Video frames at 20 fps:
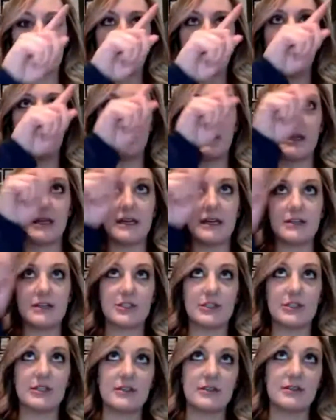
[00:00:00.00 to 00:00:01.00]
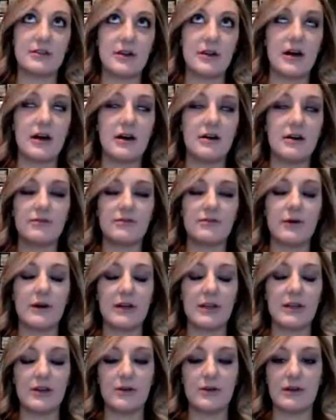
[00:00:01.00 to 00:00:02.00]
combination of
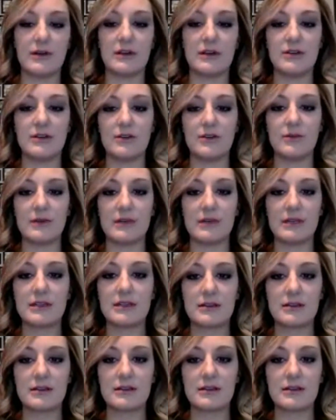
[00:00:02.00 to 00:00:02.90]
what you can do with.